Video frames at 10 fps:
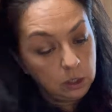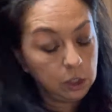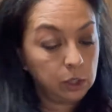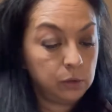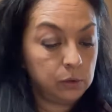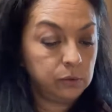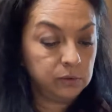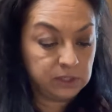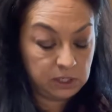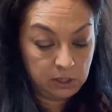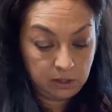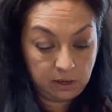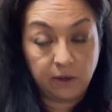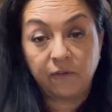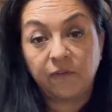use
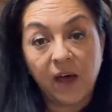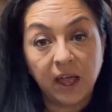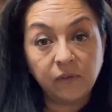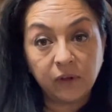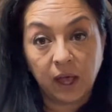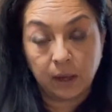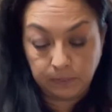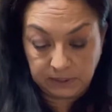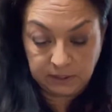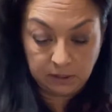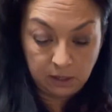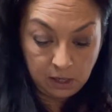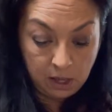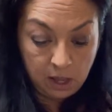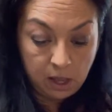5 cups
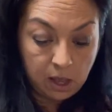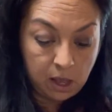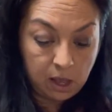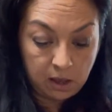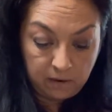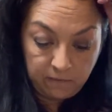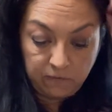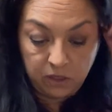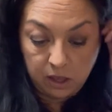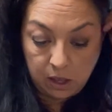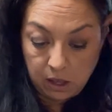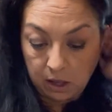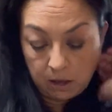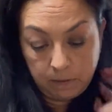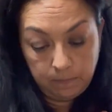of
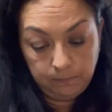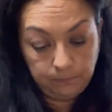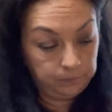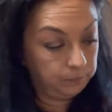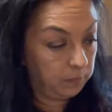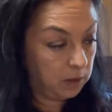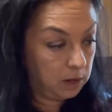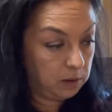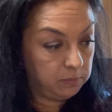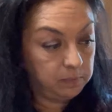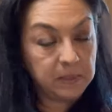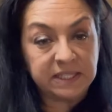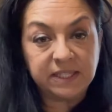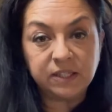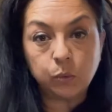the
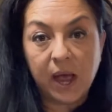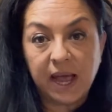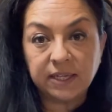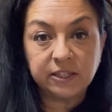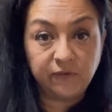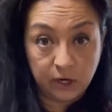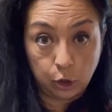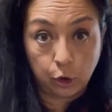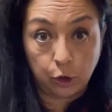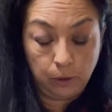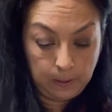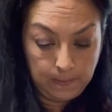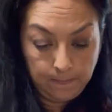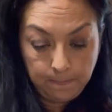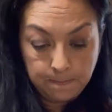Mrs. Wag's vinegar,
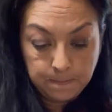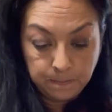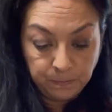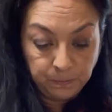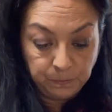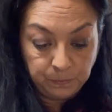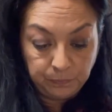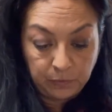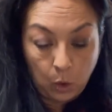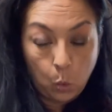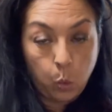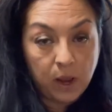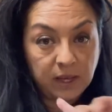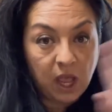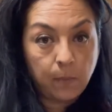
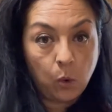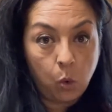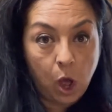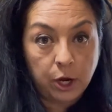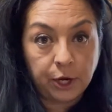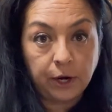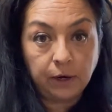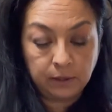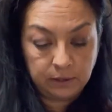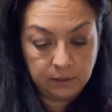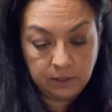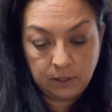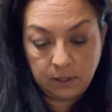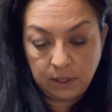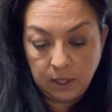1 cup of water,
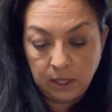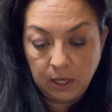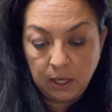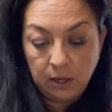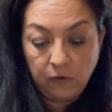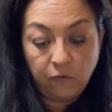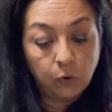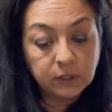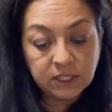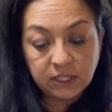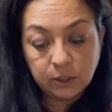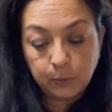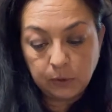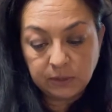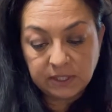4
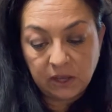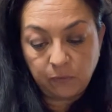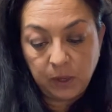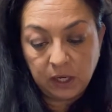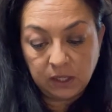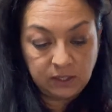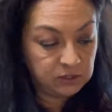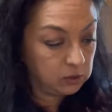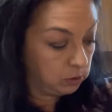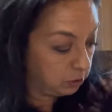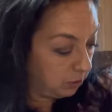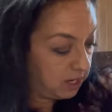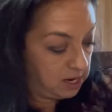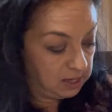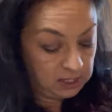teaspoons of pickling salt or
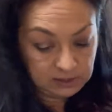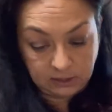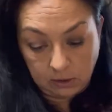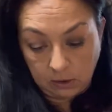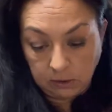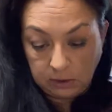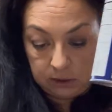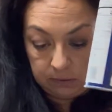canning salt,